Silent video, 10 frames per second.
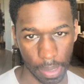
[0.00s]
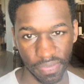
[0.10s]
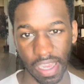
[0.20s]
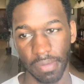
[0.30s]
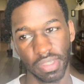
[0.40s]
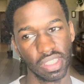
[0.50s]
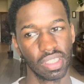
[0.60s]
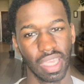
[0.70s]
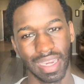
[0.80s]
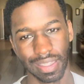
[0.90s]
5 months is
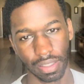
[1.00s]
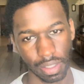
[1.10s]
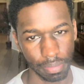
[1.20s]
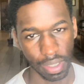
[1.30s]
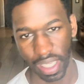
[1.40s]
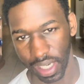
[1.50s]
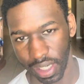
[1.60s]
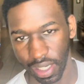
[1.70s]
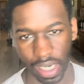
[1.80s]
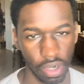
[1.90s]
kind of the
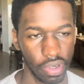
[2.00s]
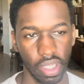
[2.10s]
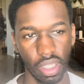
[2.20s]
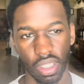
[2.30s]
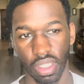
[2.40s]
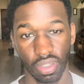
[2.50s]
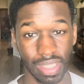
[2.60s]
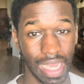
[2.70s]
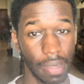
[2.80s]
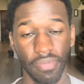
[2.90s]
beginning area,
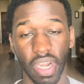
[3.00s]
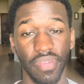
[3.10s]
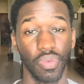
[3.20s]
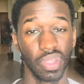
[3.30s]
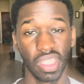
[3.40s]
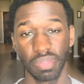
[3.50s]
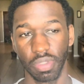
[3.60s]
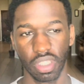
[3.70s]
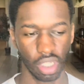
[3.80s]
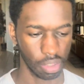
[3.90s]
time frame for when things supposed
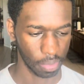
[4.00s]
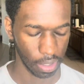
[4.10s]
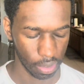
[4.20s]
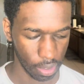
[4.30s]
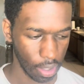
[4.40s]
to start sprouting.